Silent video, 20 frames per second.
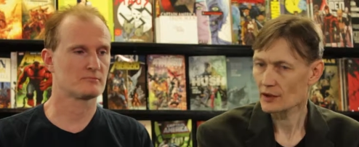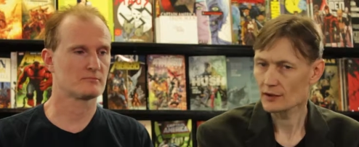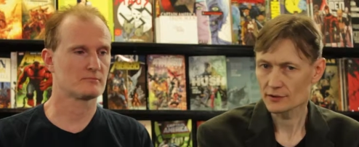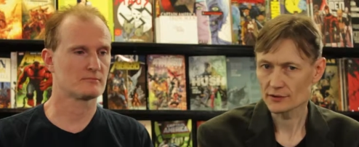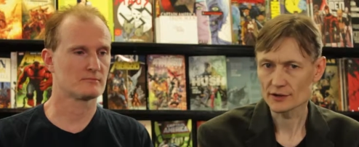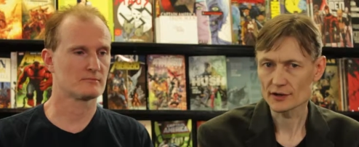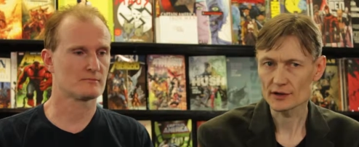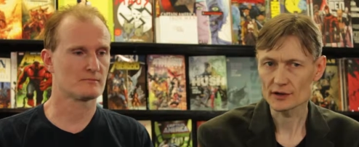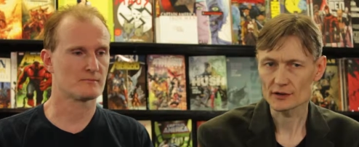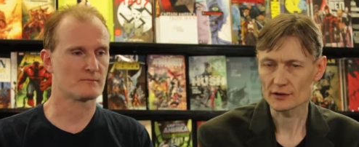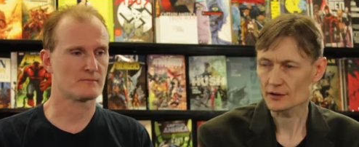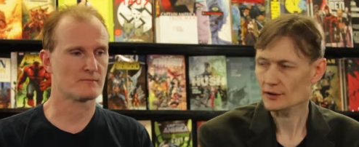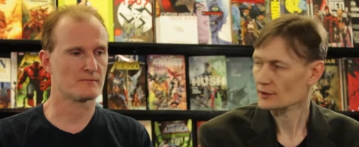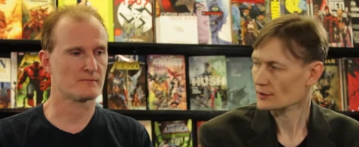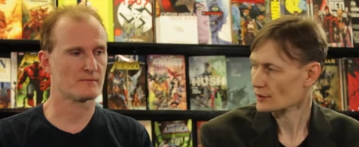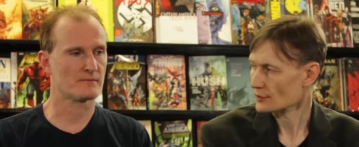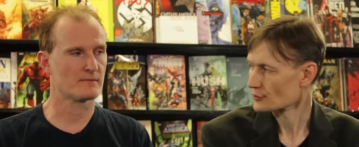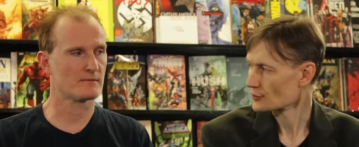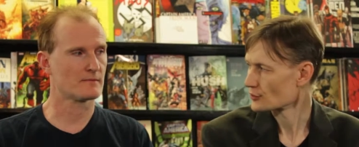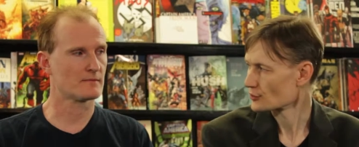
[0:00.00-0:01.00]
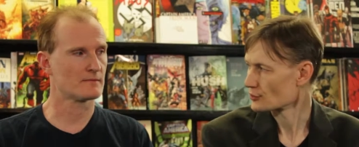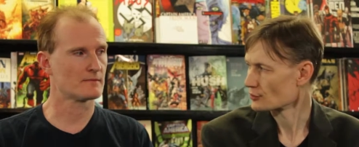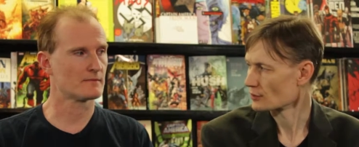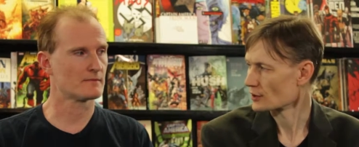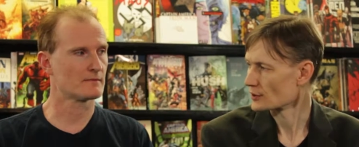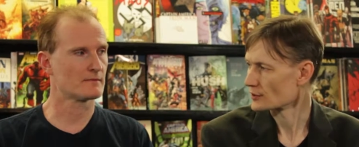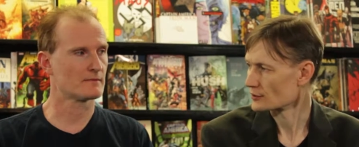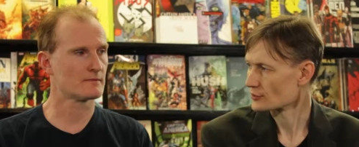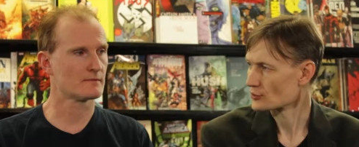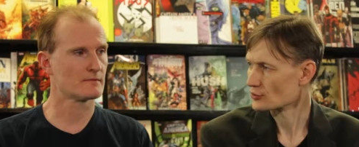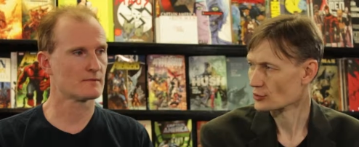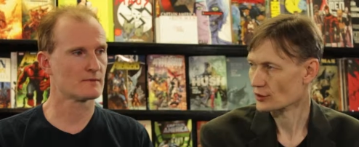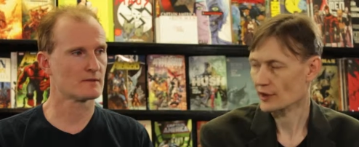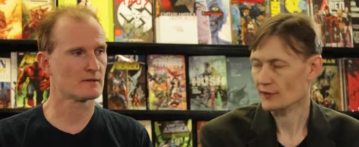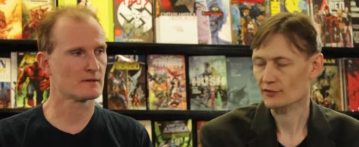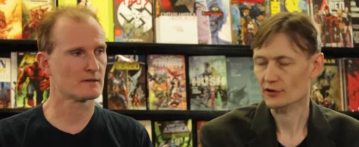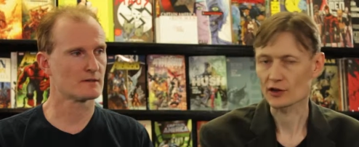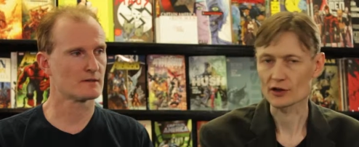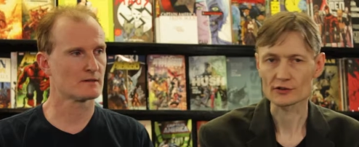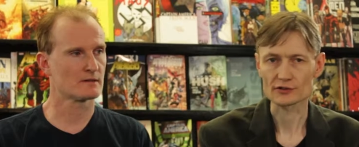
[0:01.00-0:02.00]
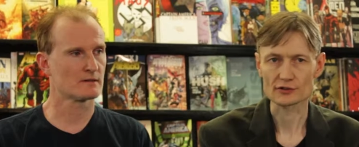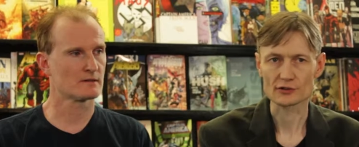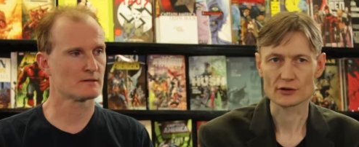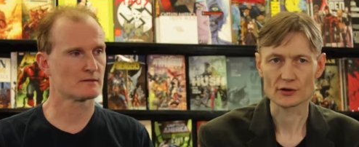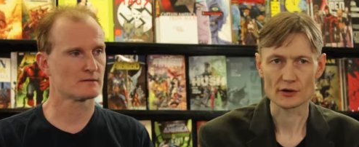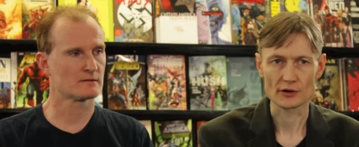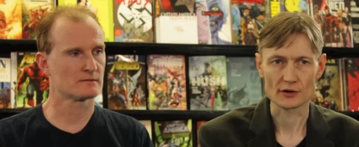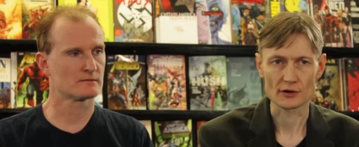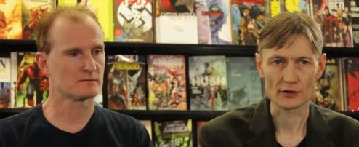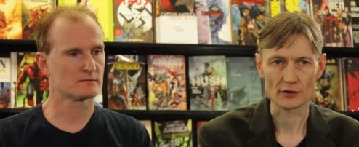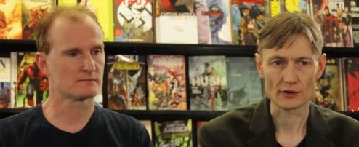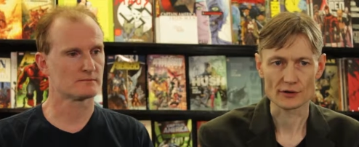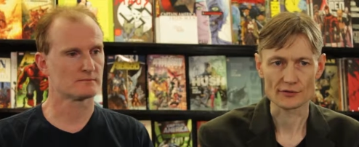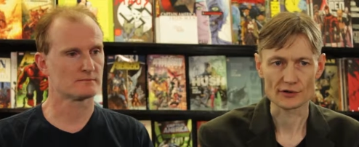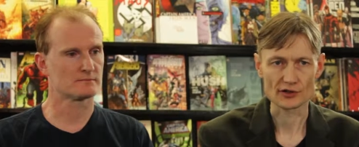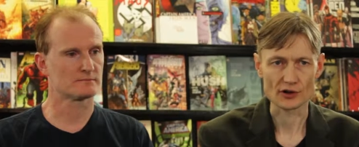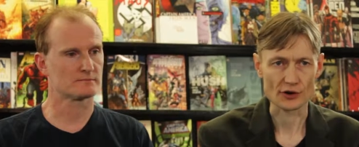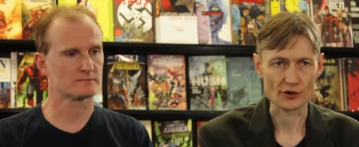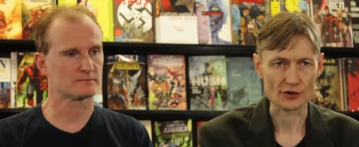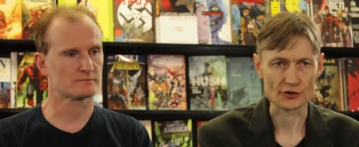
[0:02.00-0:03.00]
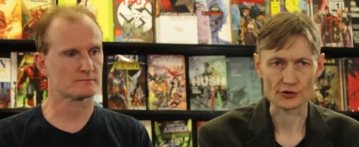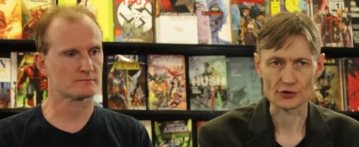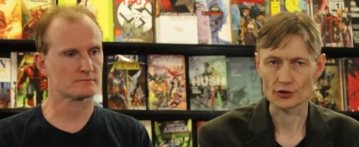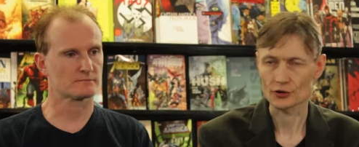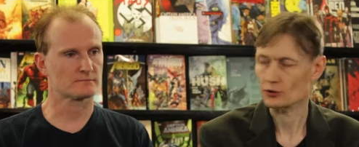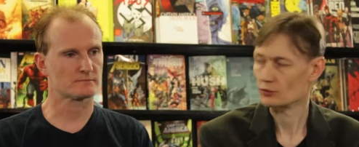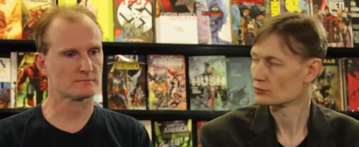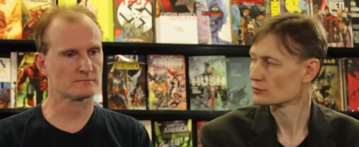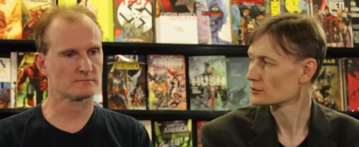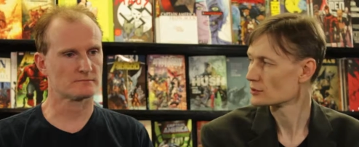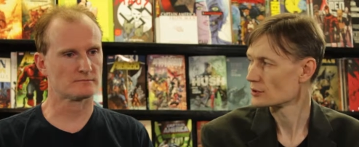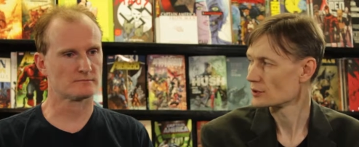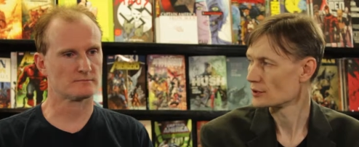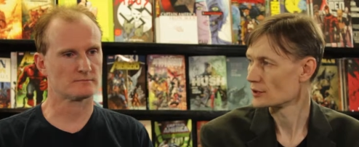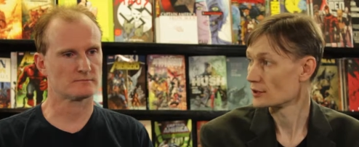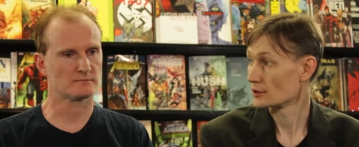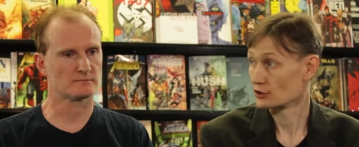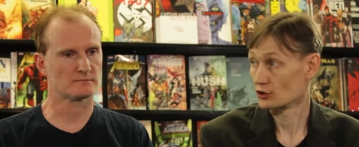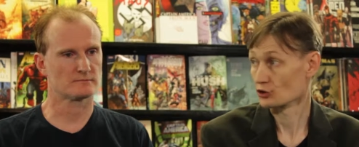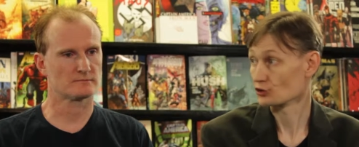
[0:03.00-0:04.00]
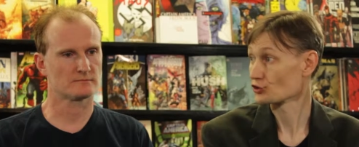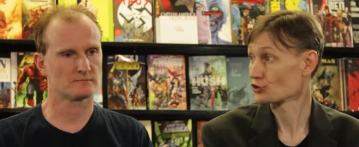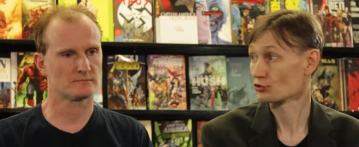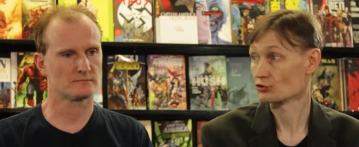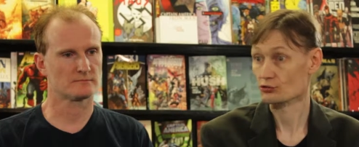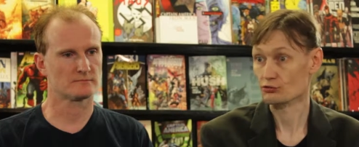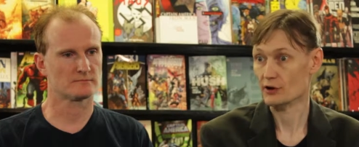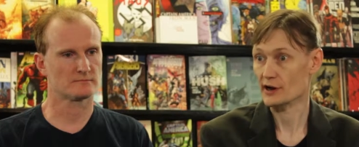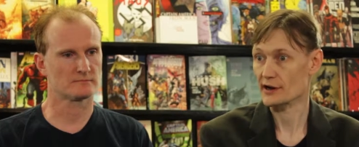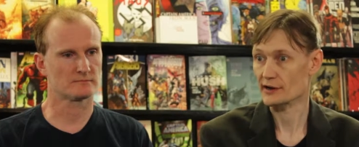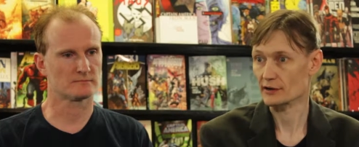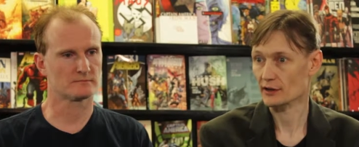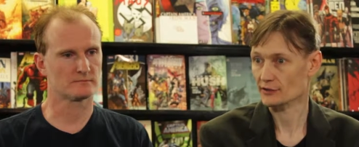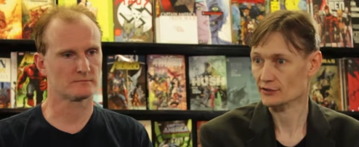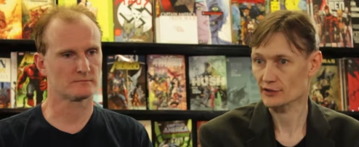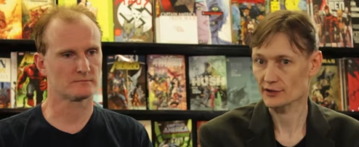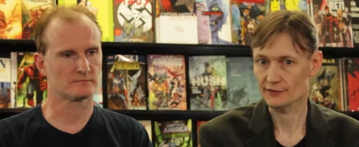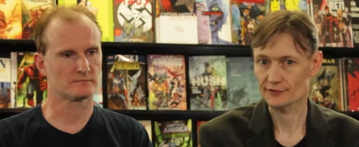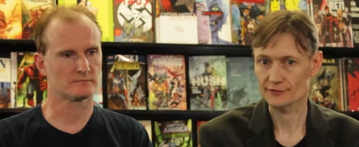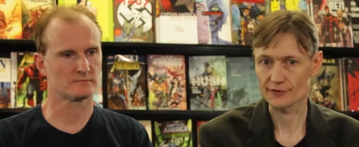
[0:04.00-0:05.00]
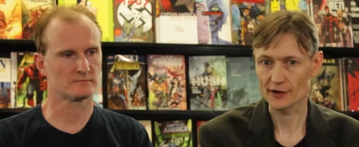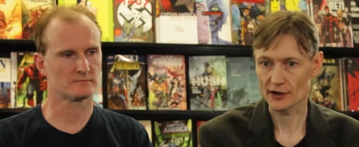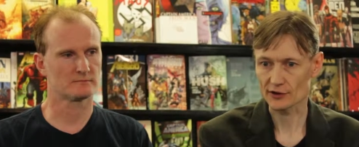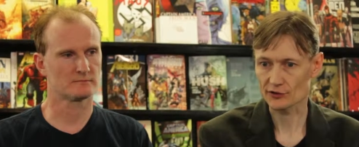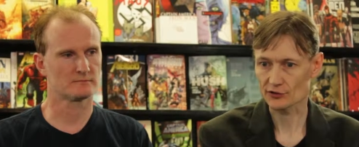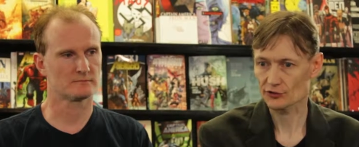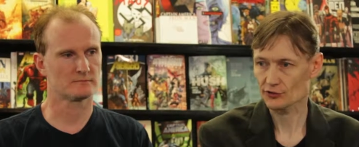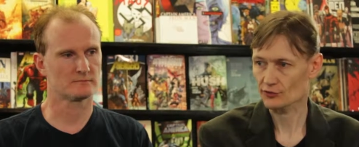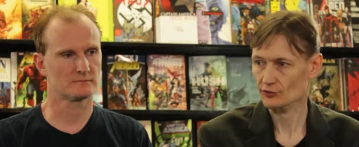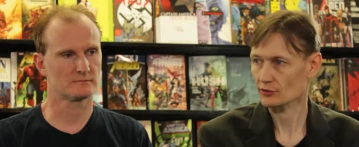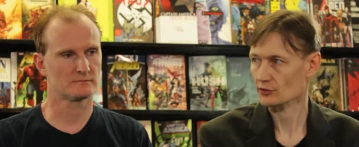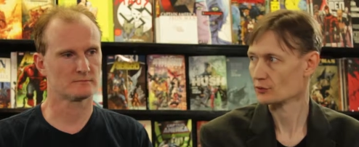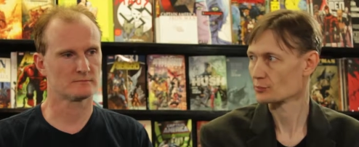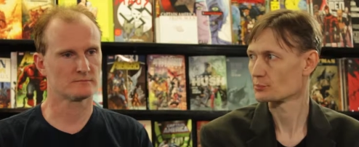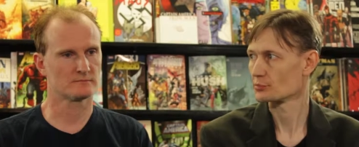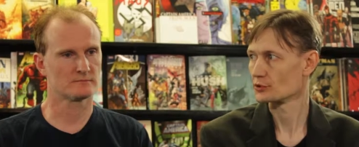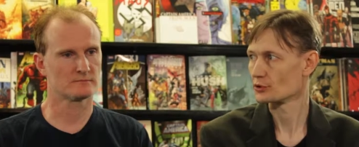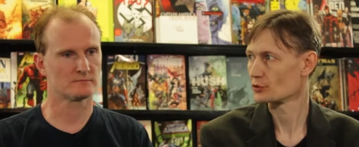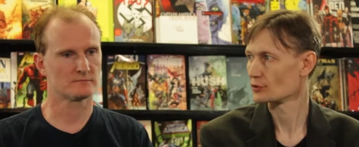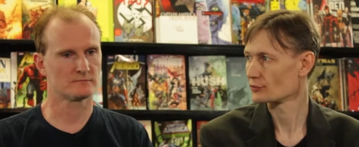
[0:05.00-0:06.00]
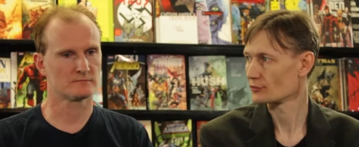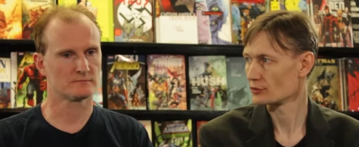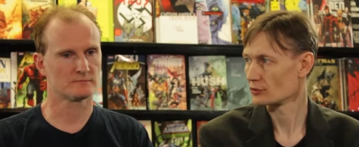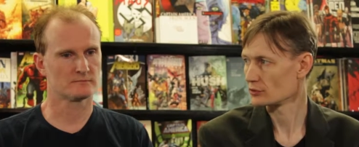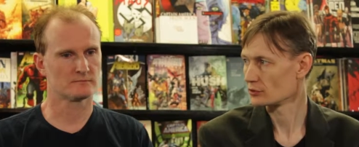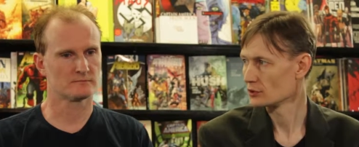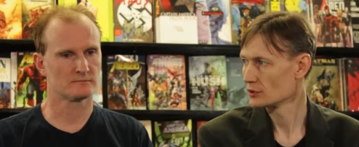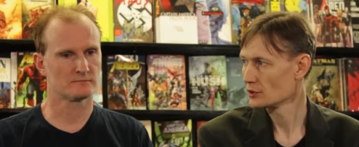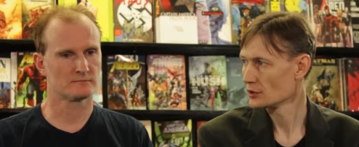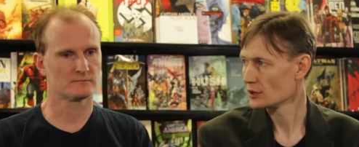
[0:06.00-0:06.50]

Speaker 1: yeah, I, I, think you're right. It's going to have a lot uh, of a darker tone. It, it, looks great. Like the effects look beautiful.